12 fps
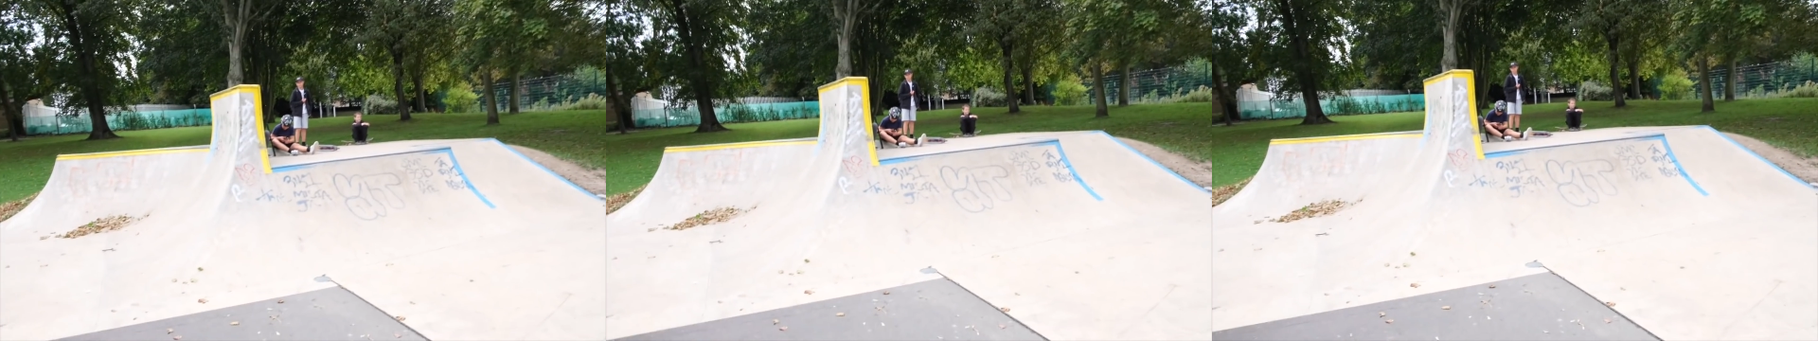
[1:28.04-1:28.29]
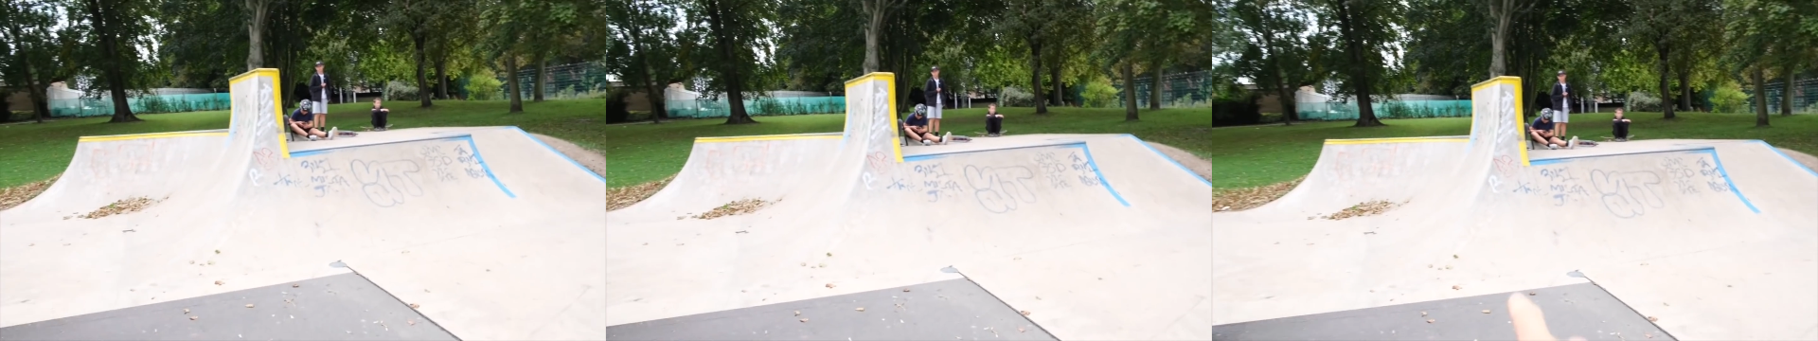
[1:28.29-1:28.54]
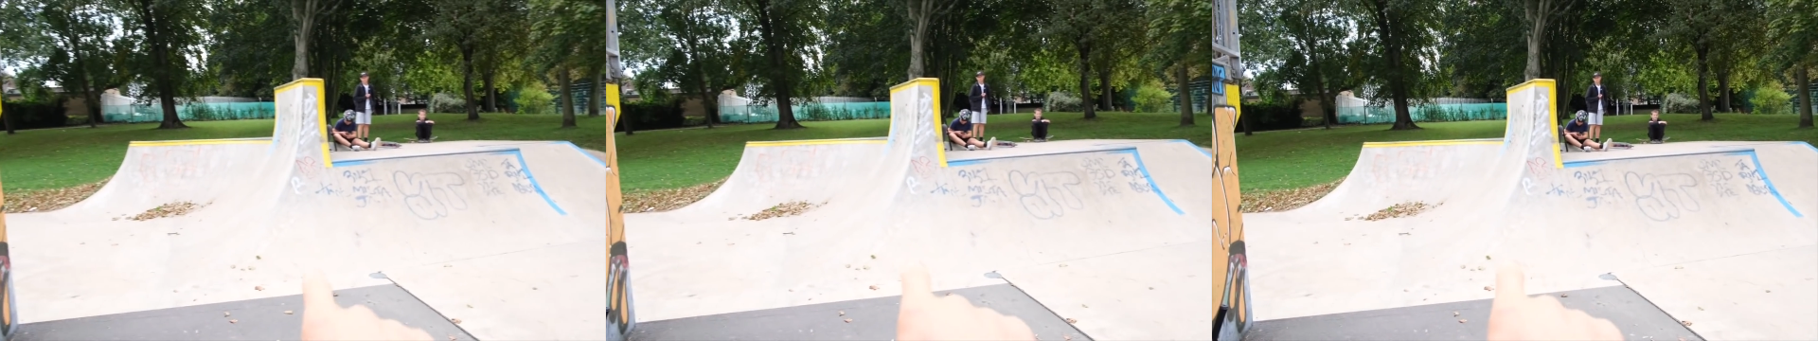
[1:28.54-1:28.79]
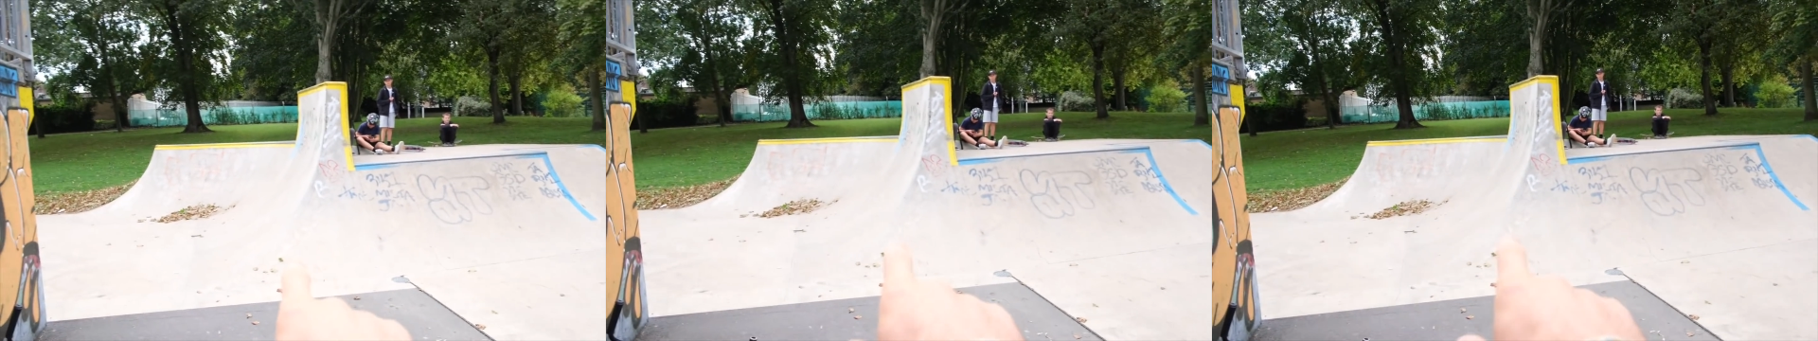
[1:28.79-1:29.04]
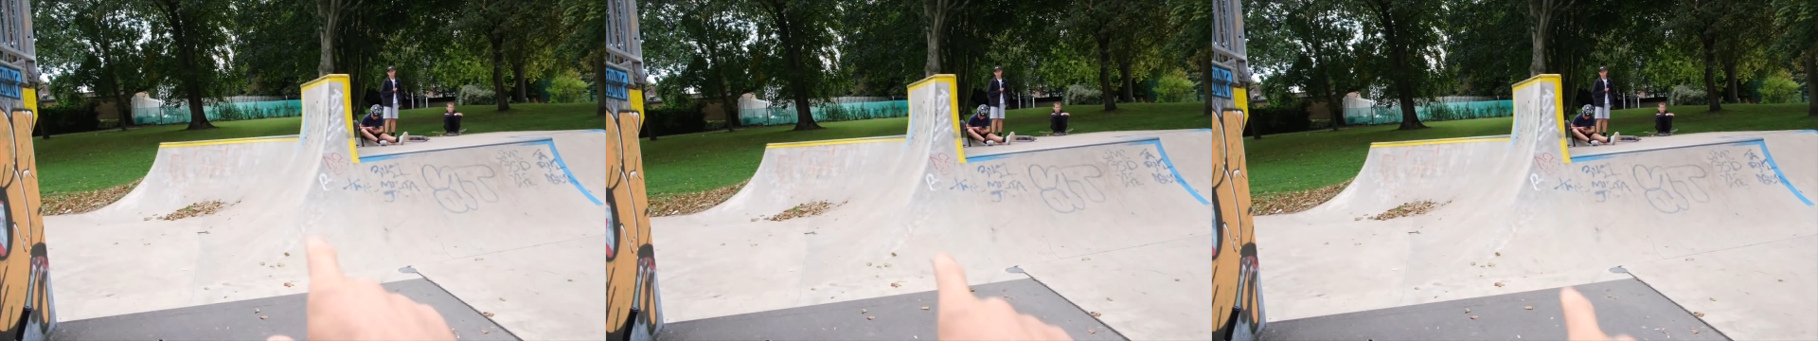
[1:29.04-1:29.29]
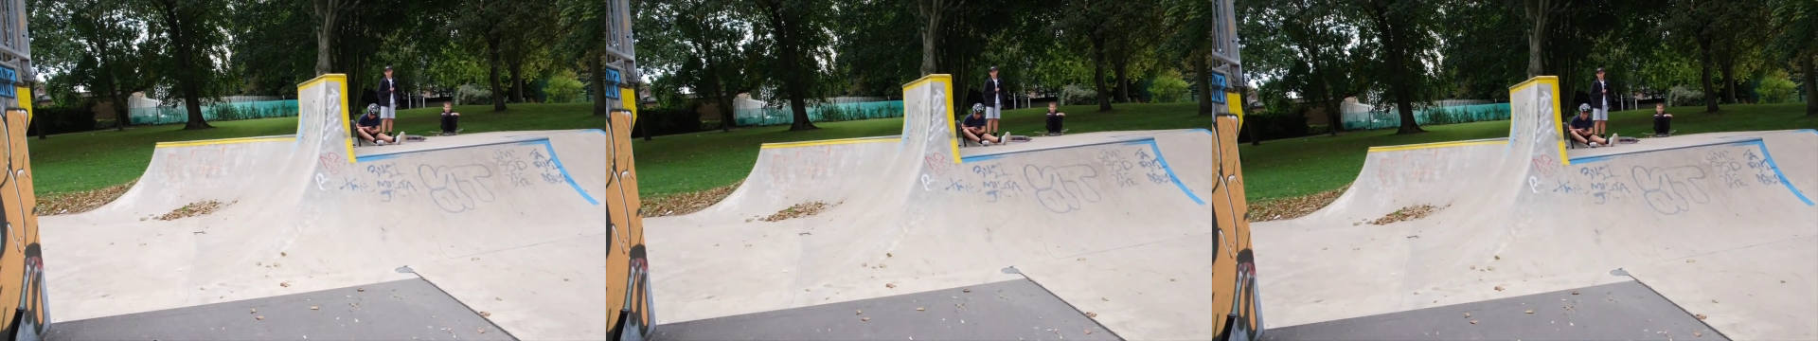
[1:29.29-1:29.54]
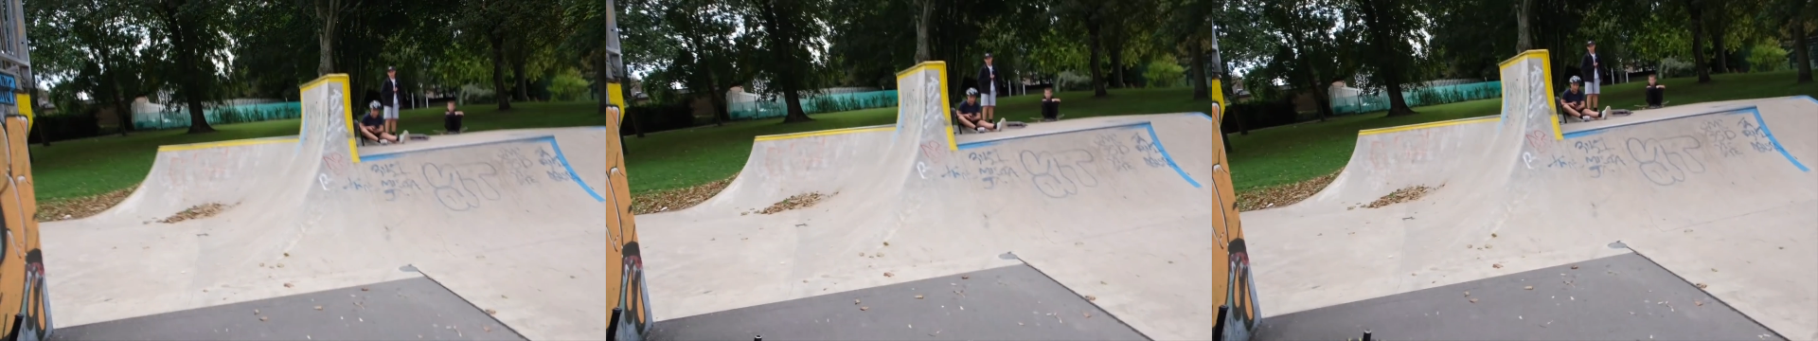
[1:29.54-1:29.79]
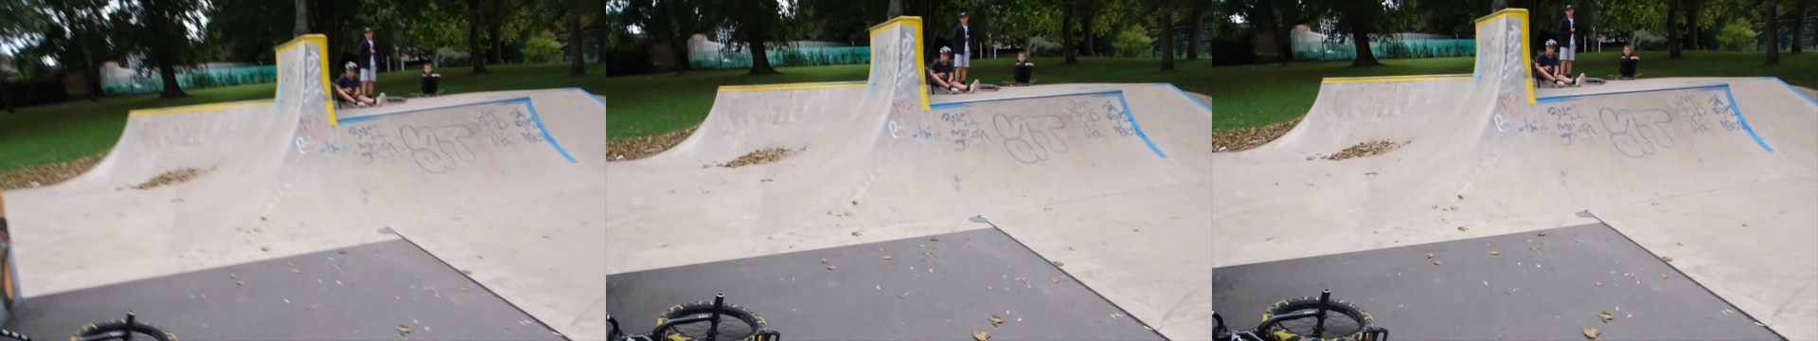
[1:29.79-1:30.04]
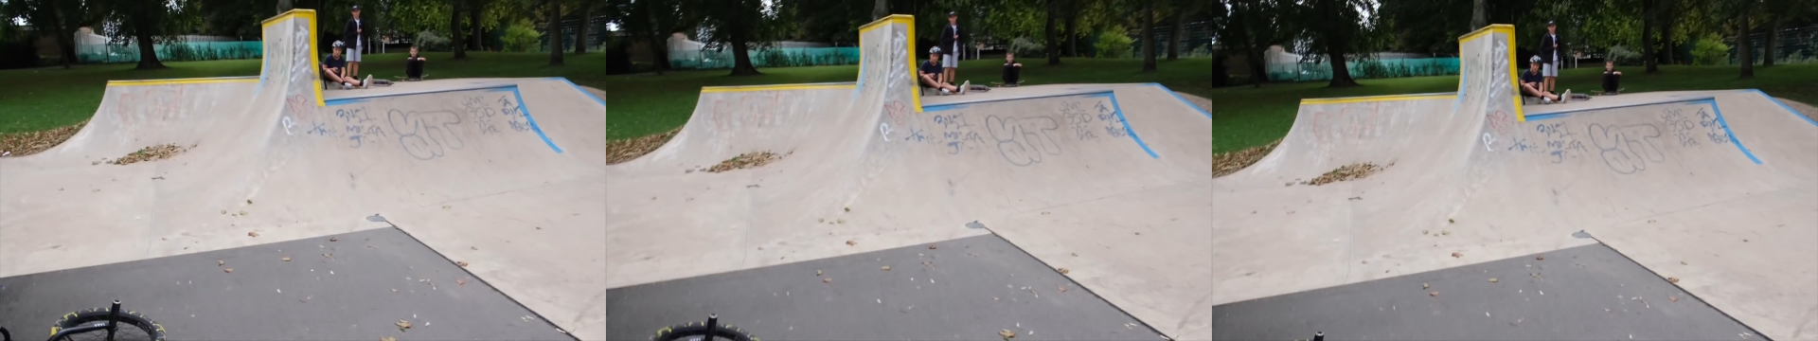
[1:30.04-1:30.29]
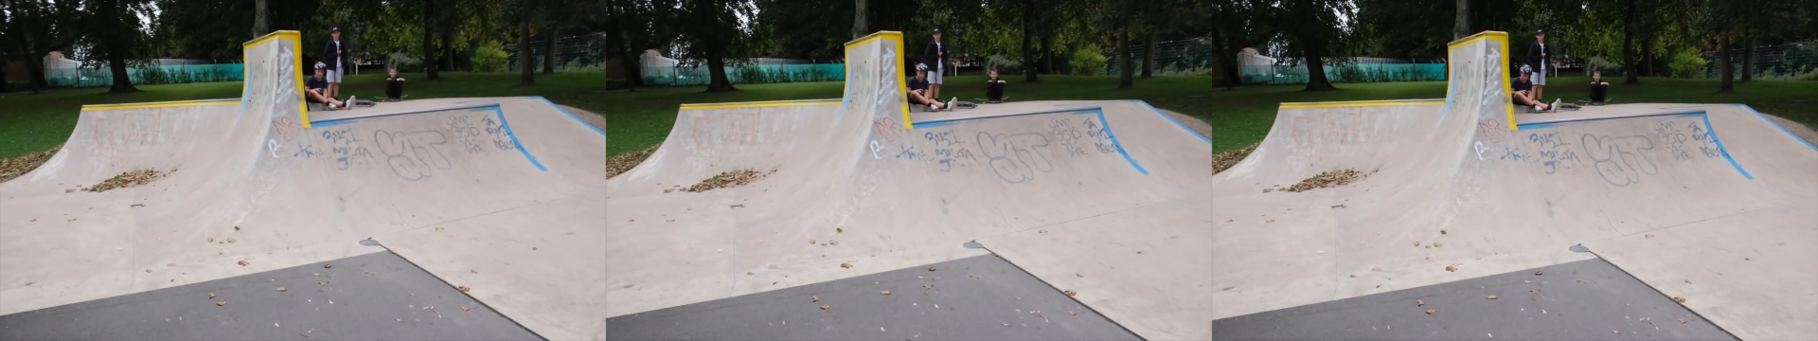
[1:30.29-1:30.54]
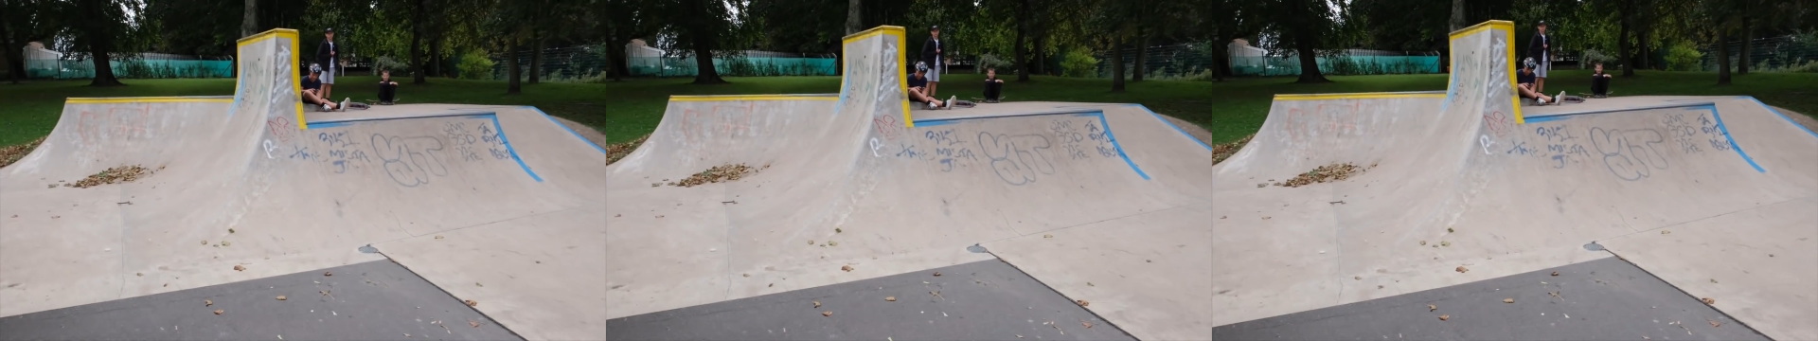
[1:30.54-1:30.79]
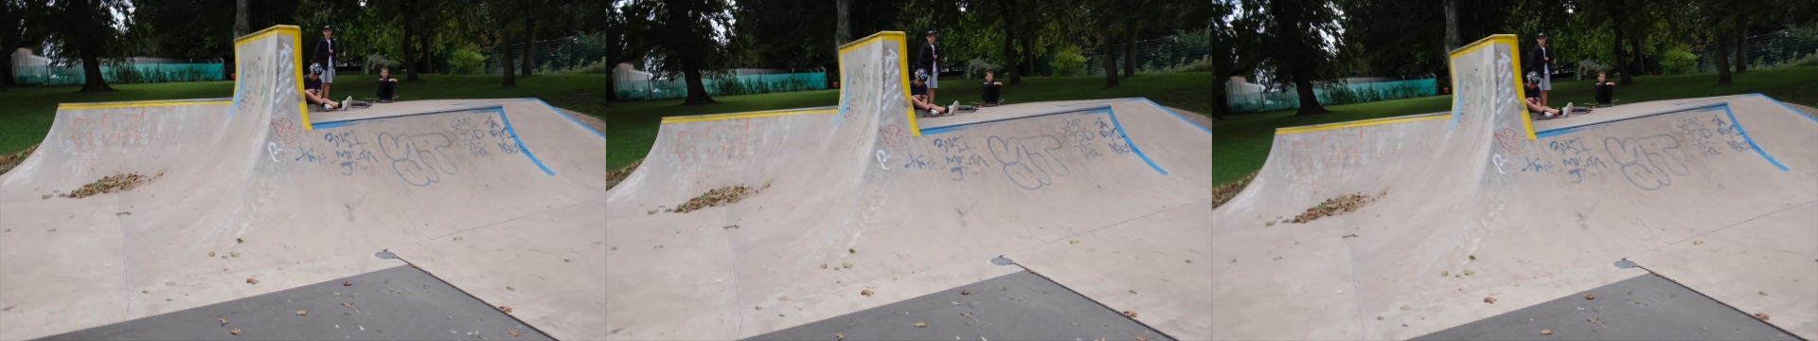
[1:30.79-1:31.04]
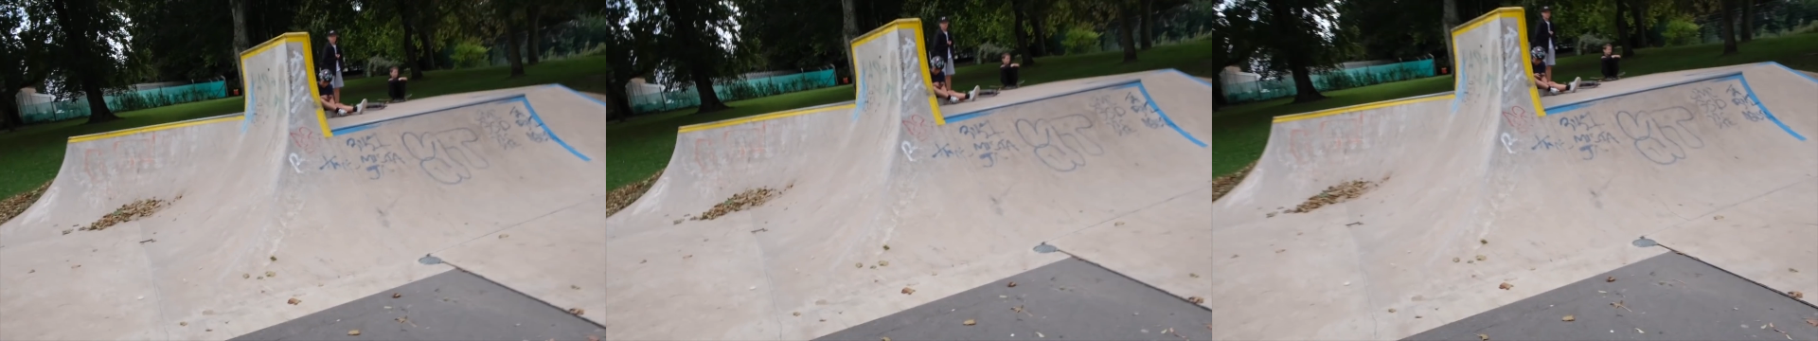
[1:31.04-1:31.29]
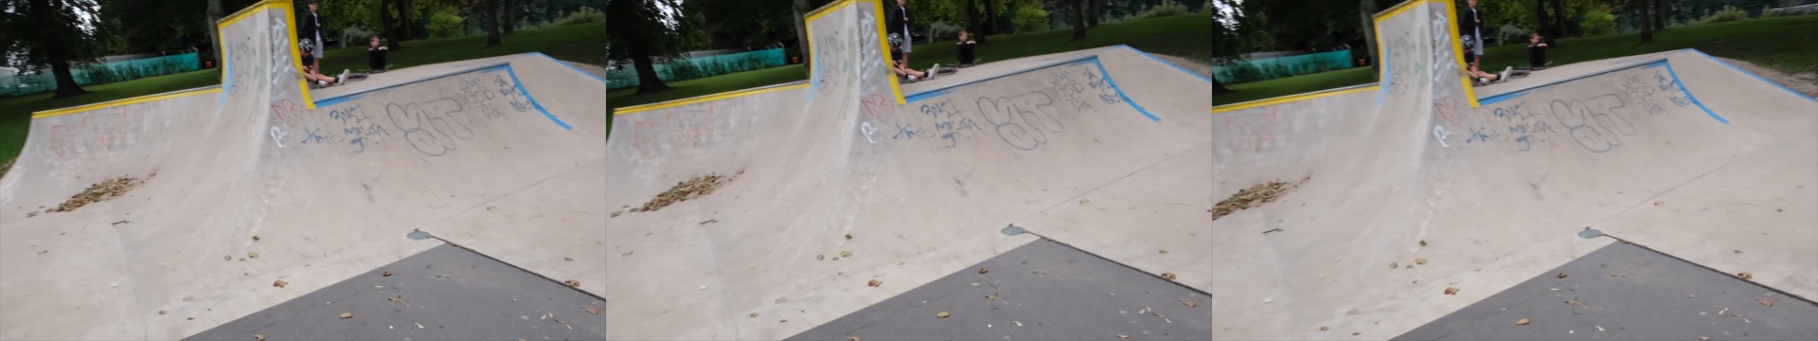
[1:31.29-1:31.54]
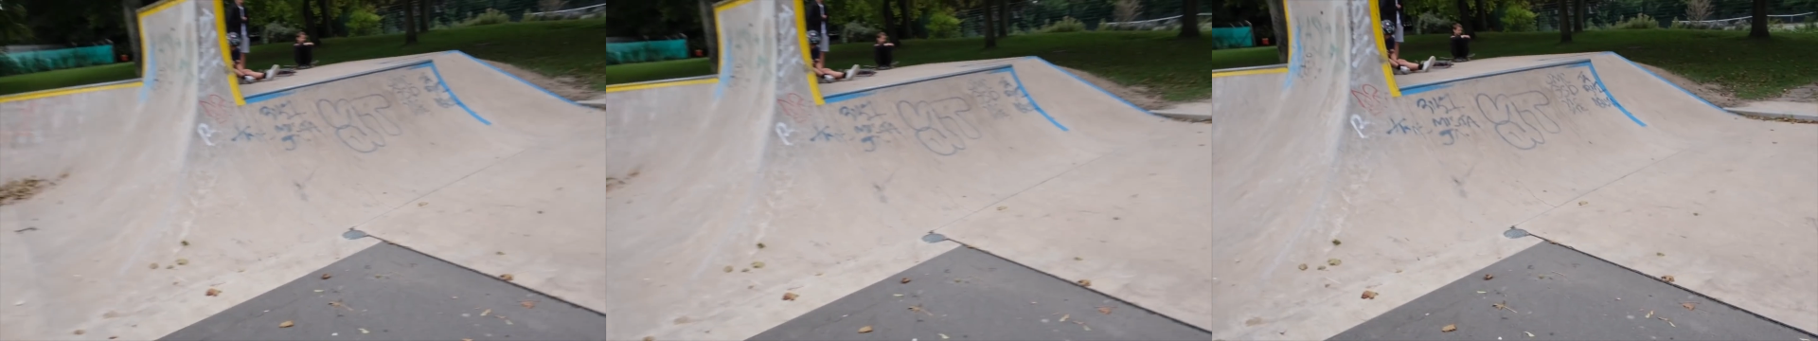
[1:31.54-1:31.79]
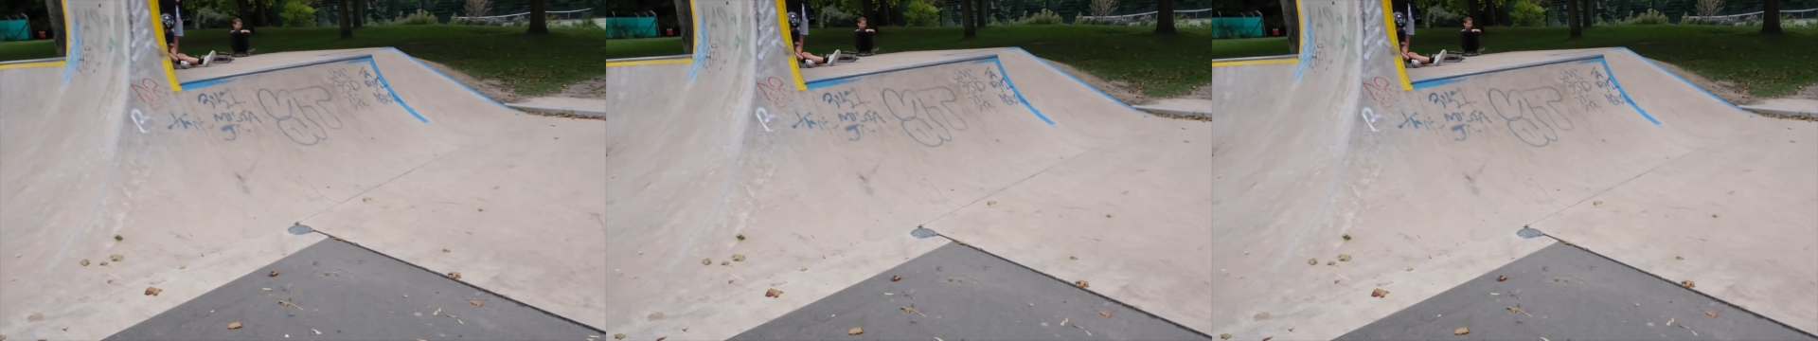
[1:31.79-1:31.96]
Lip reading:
(no speaker visible)